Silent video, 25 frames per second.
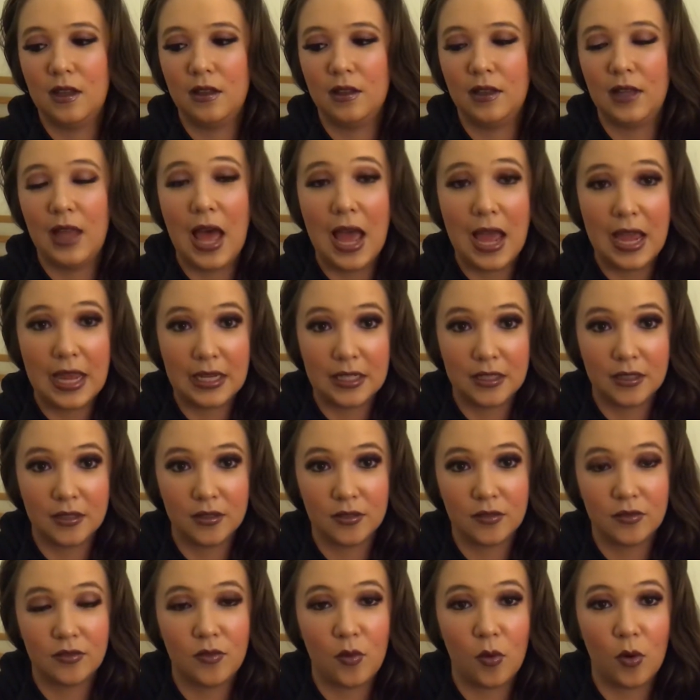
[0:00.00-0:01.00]
line
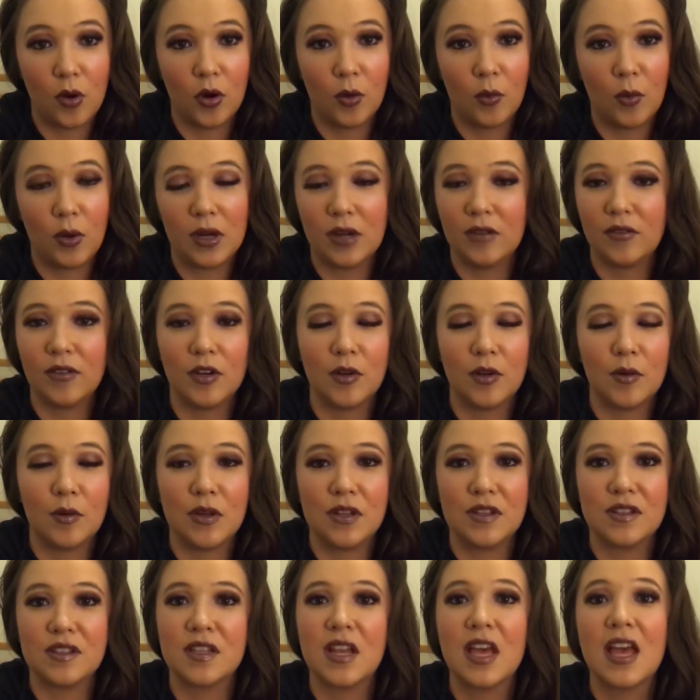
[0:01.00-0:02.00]
for whatever it
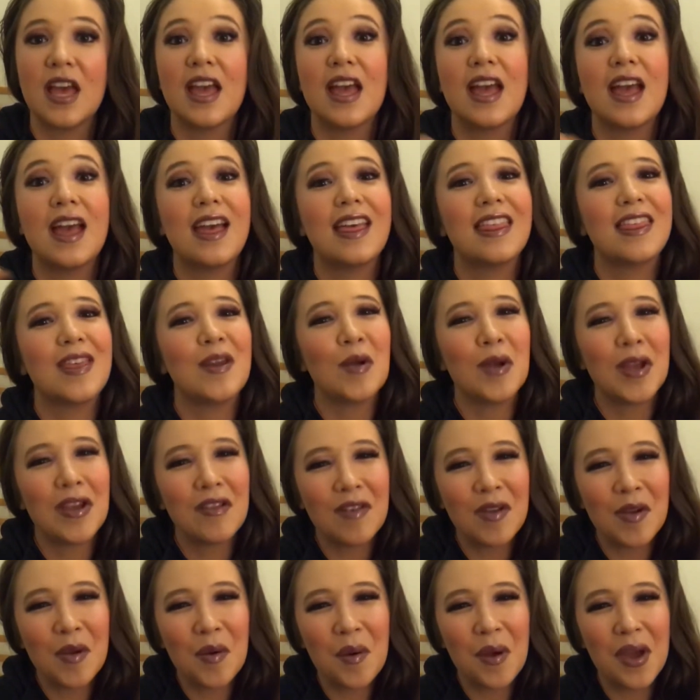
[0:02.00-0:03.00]
was they were
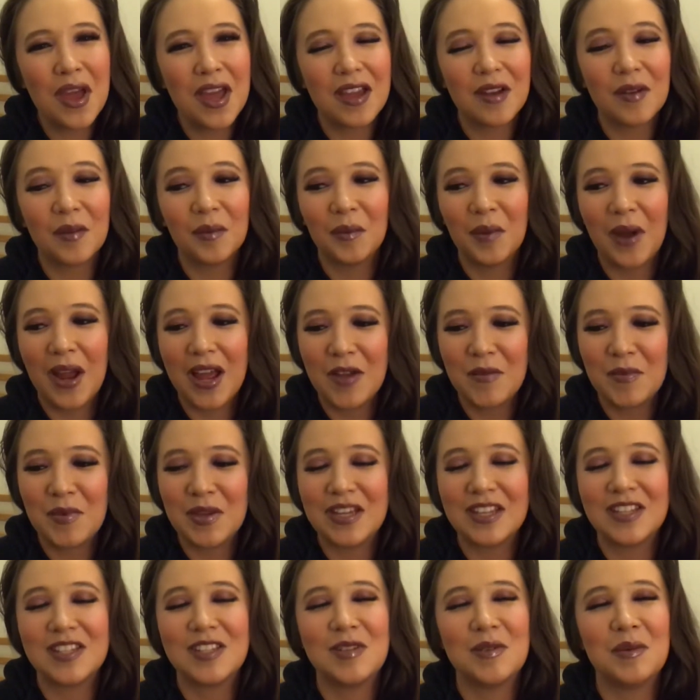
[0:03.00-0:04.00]
giving away, right?
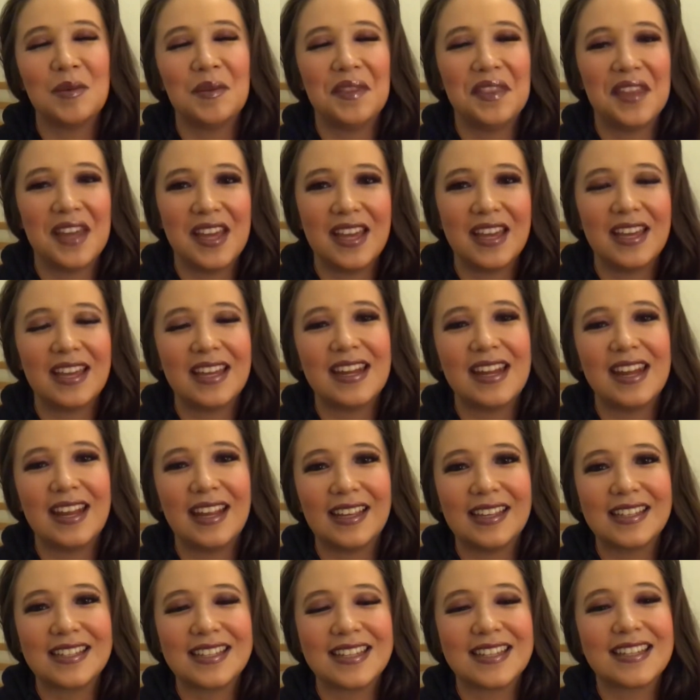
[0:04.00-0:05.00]
Because you would think
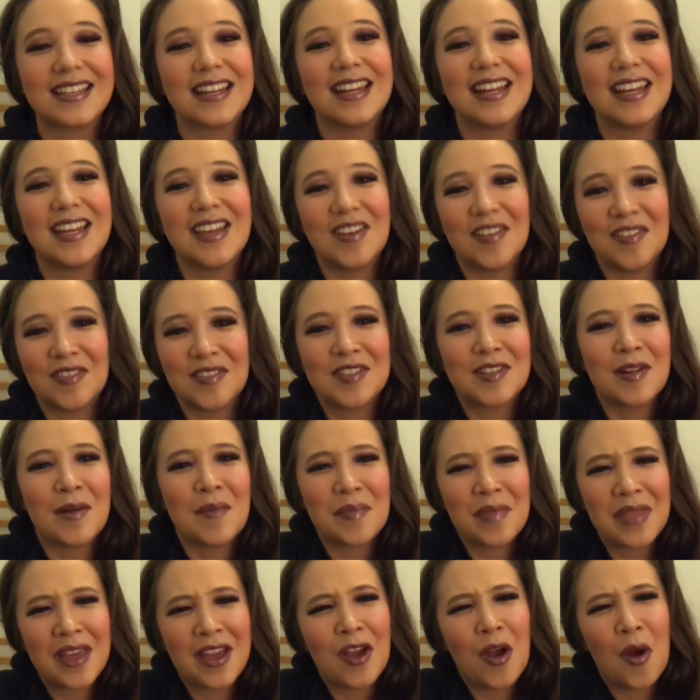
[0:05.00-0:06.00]
NYX is gonna give
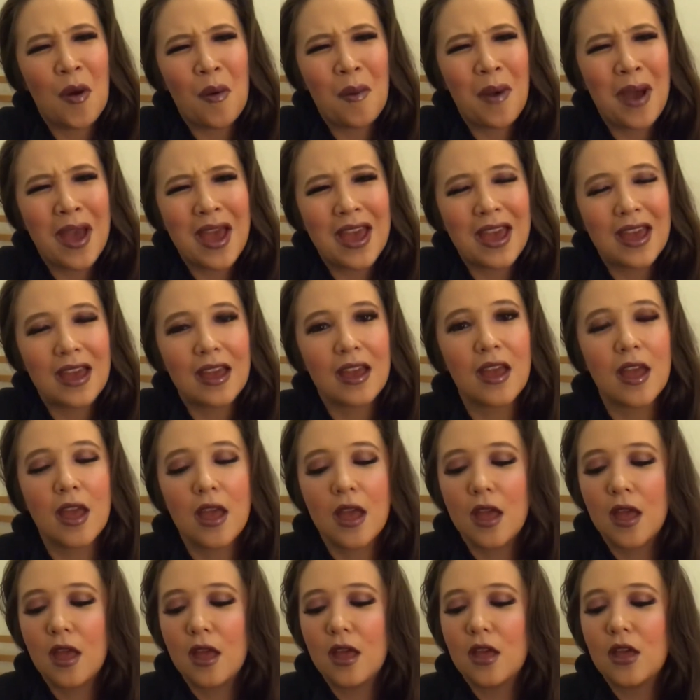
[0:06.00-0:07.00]
something away.
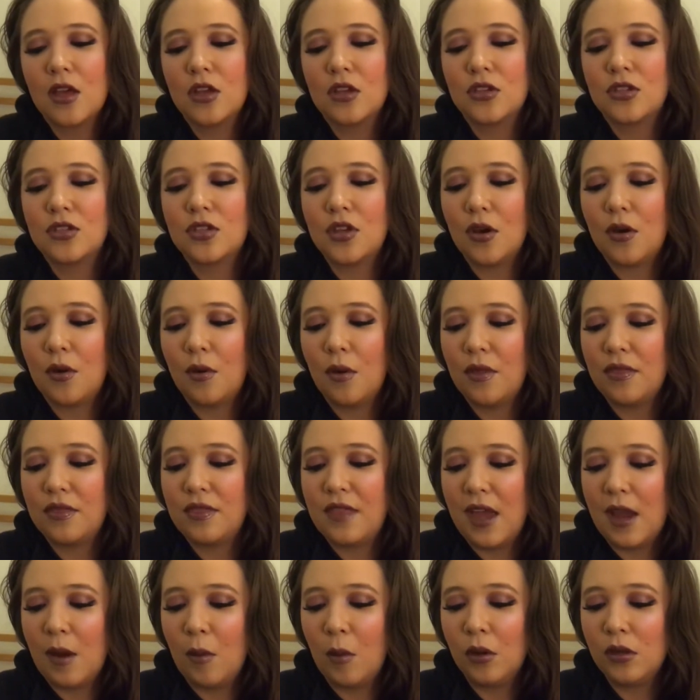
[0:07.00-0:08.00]
So
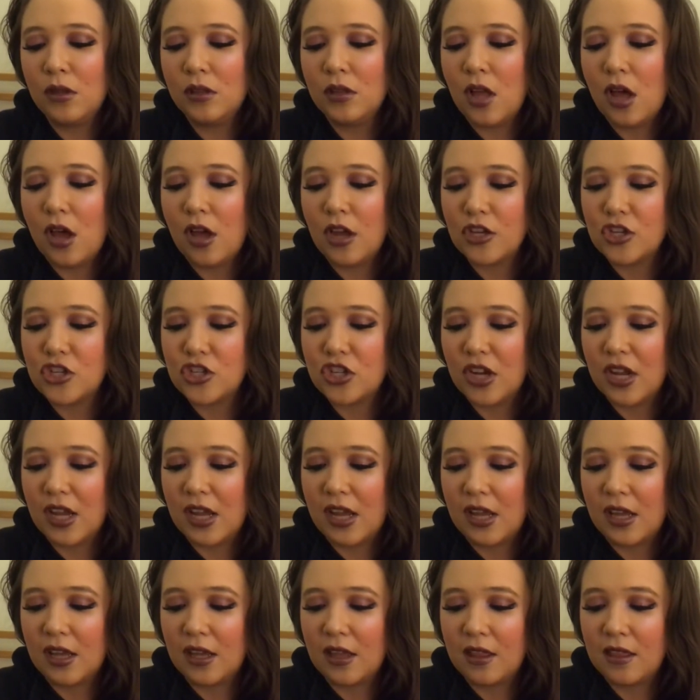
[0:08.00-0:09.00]
they were
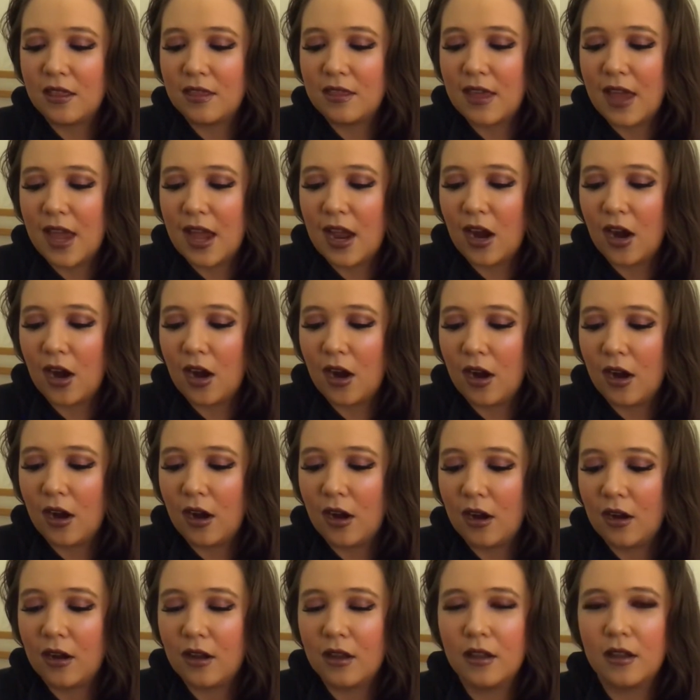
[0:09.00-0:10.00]
launching
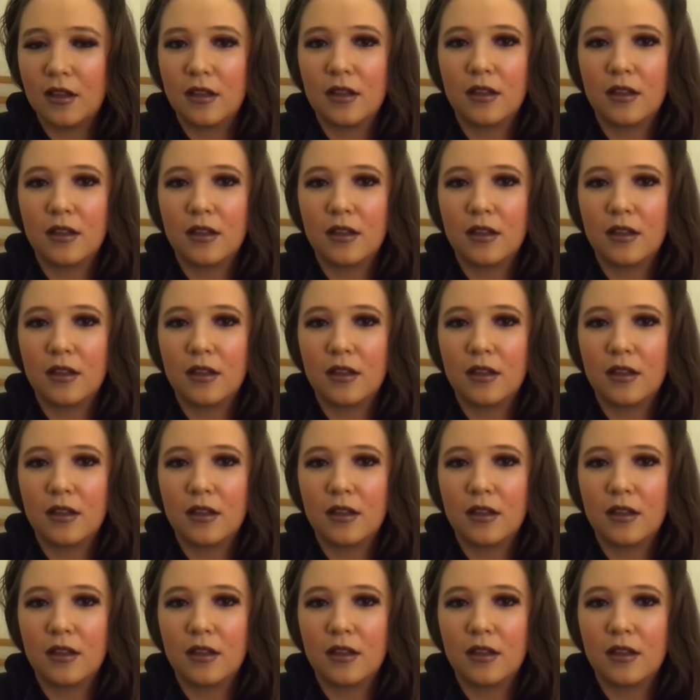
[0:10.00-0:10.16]
their